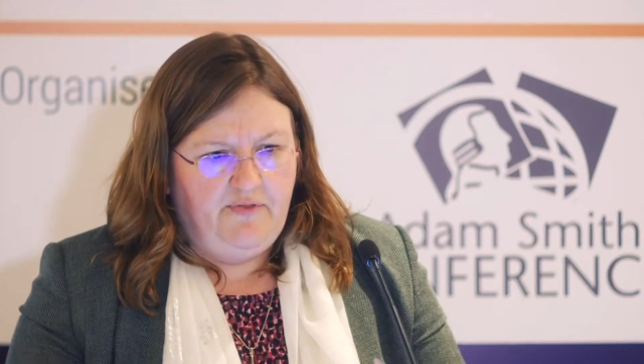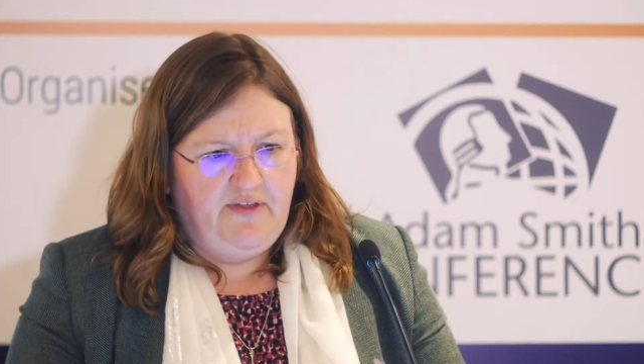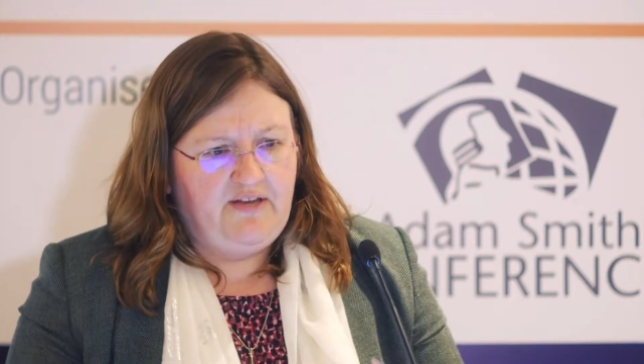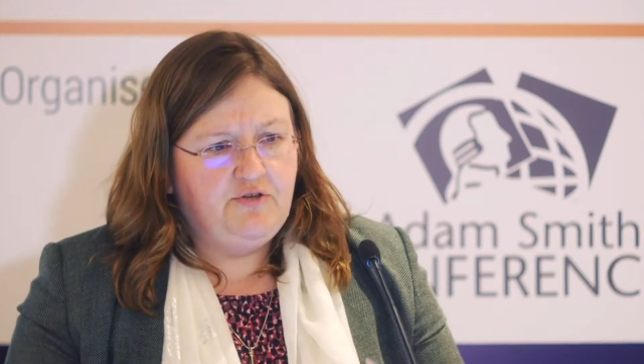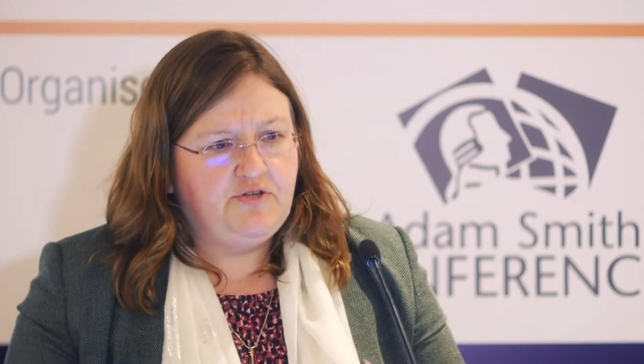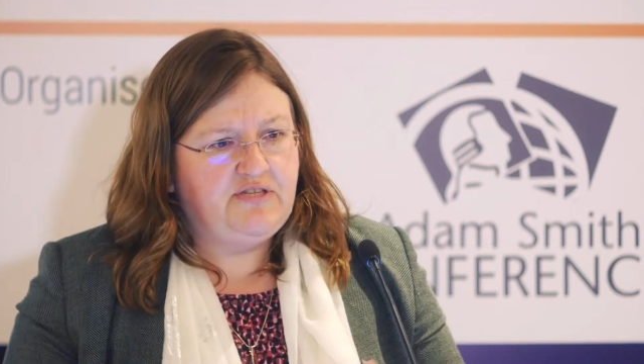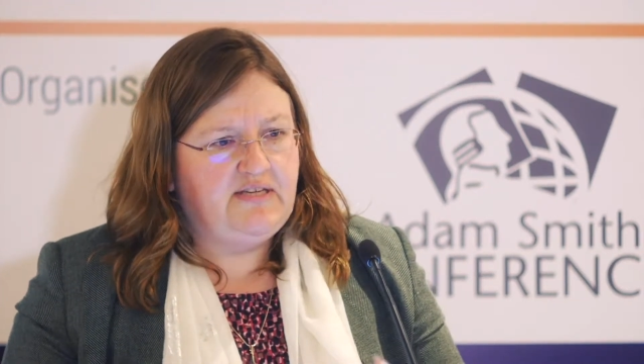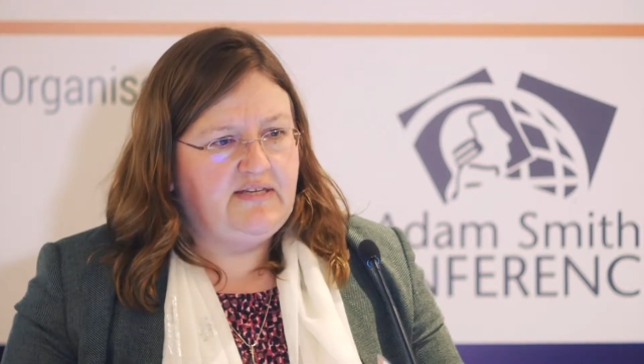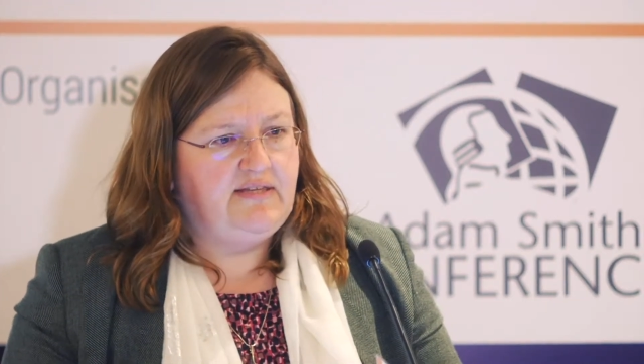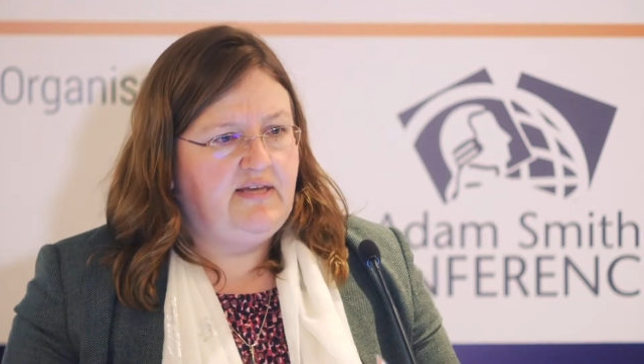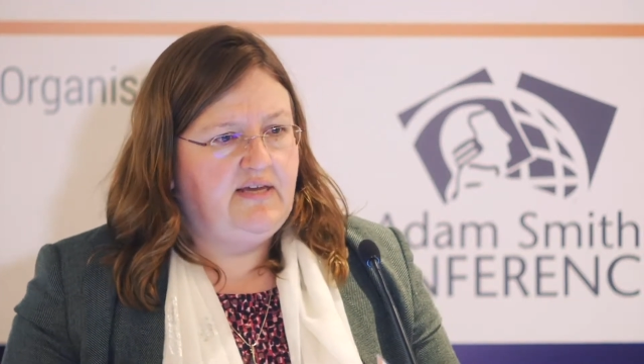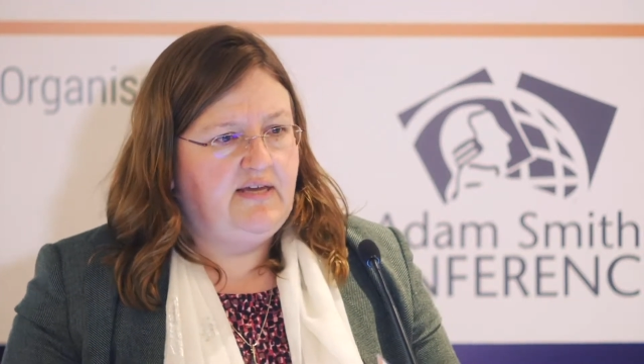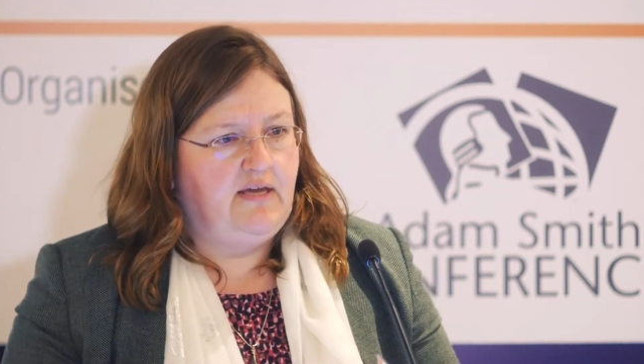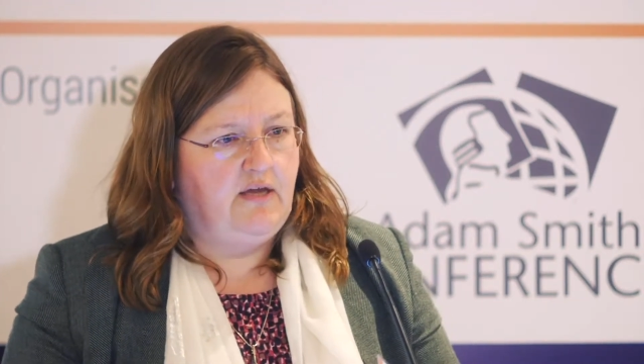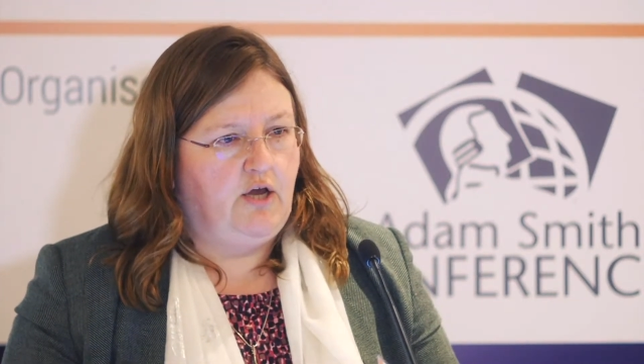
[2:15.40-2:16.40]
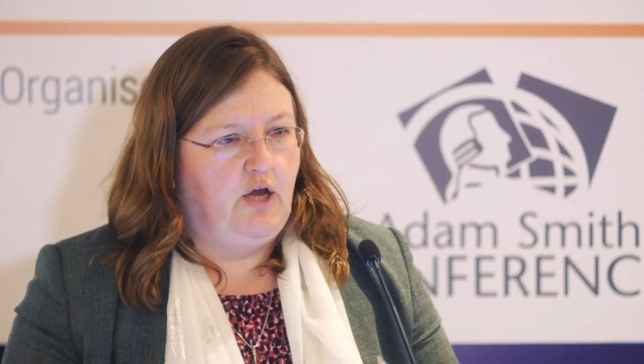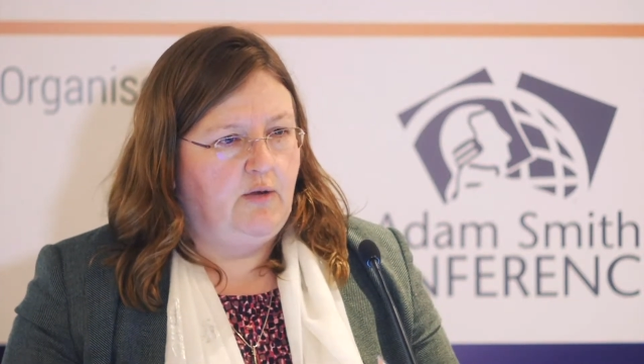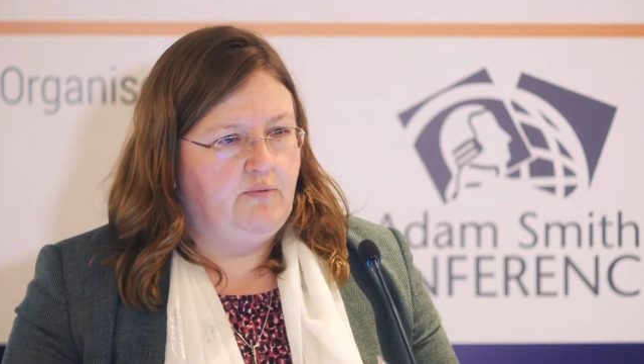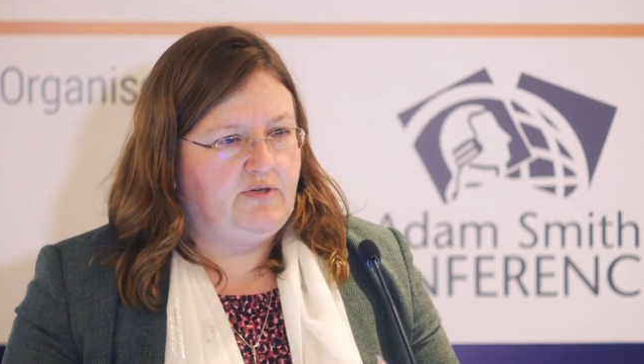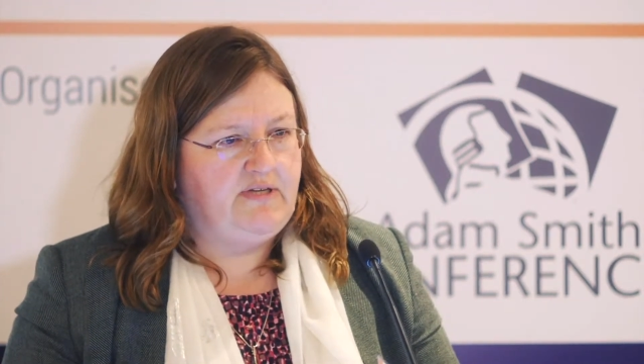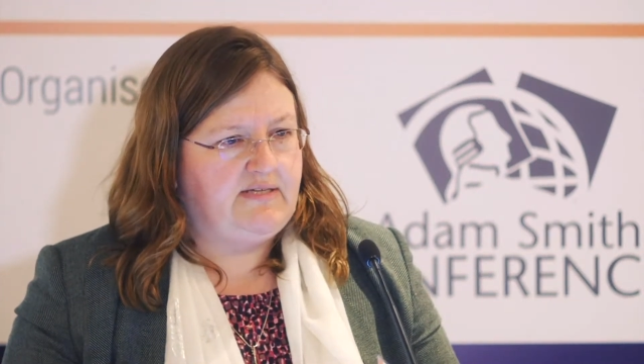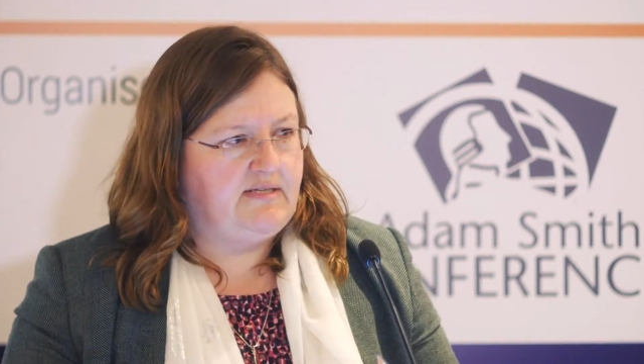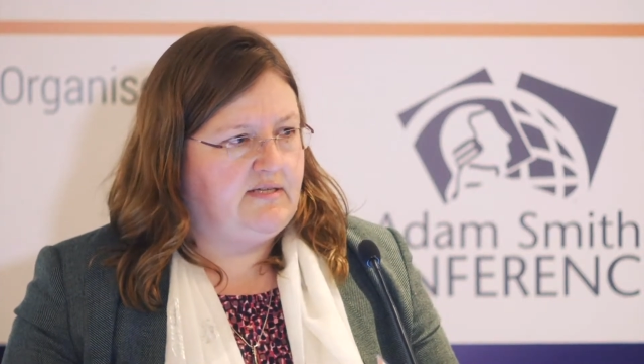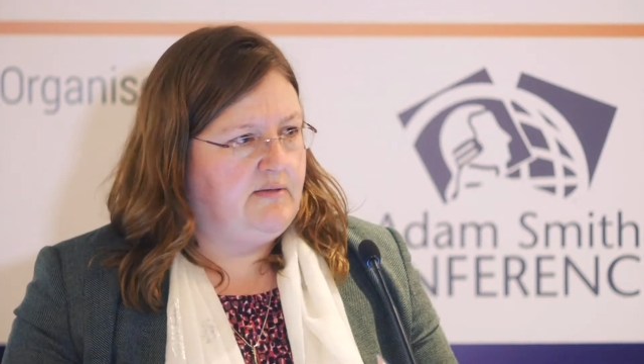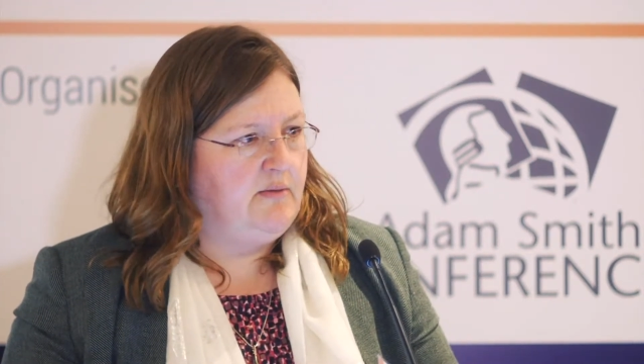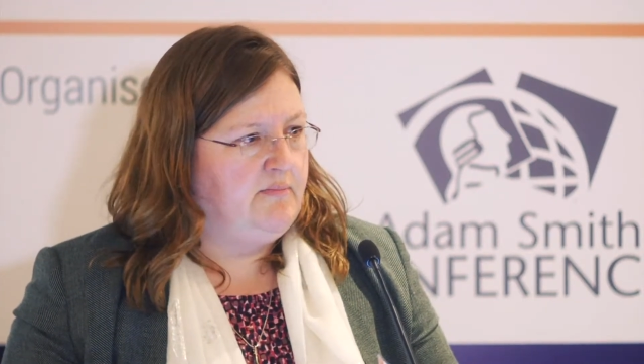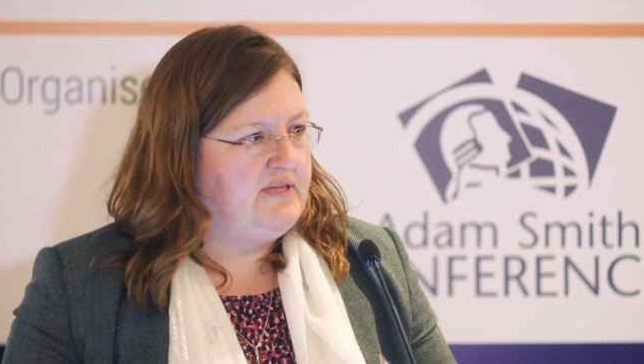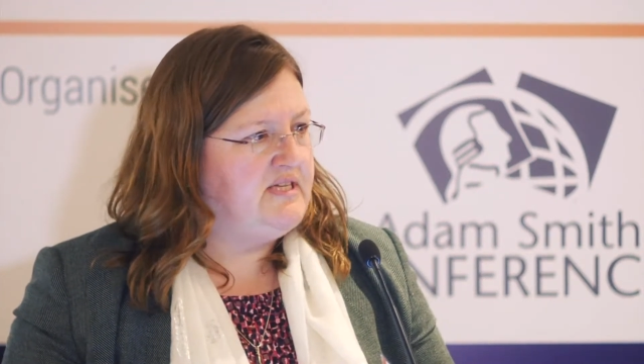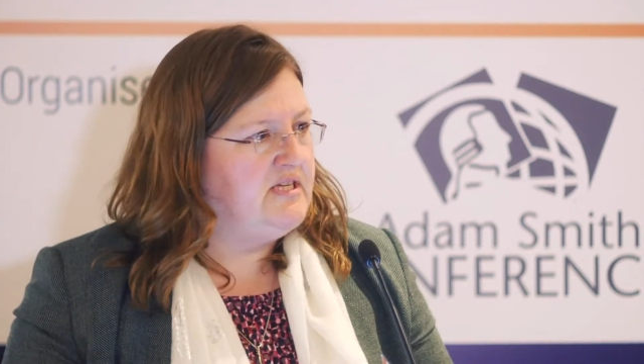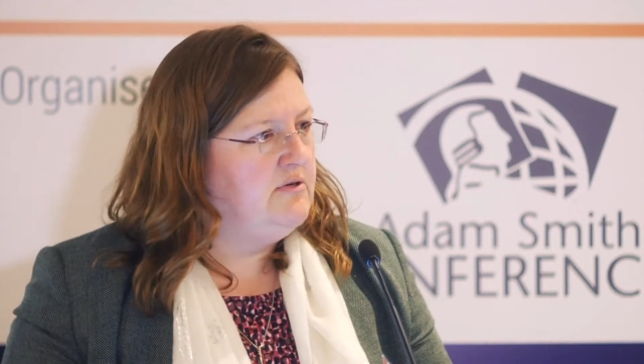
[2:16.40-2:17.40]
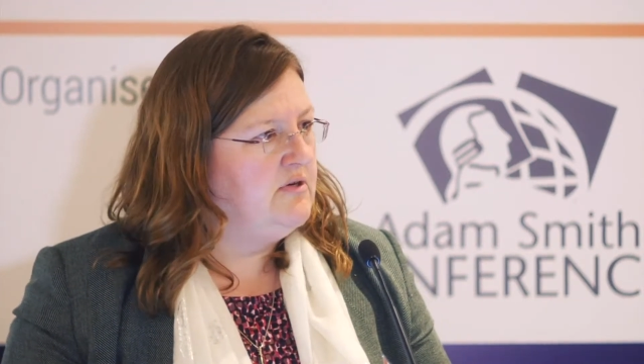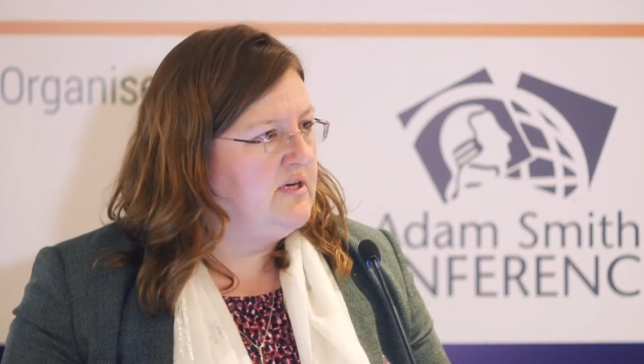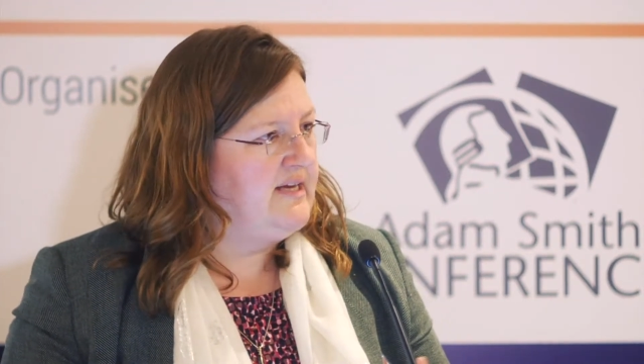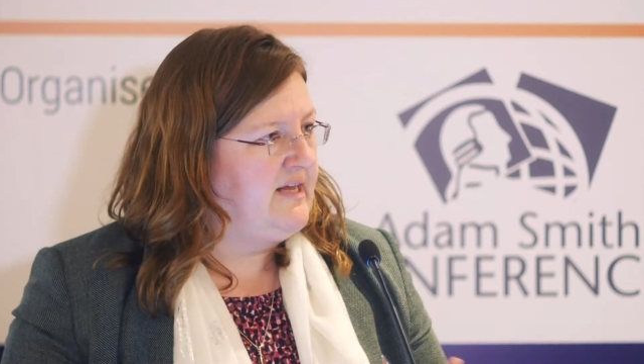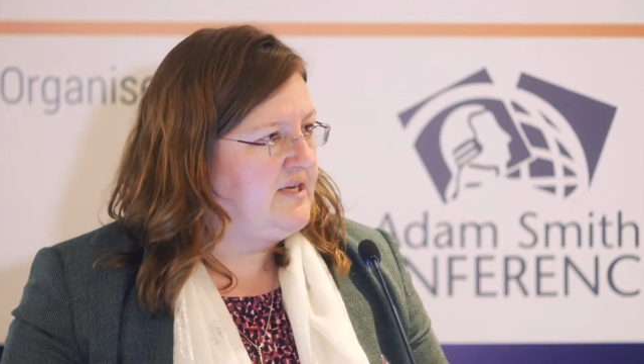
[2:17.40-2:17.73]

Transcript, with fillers: The interesting thing in cobalt is that the material can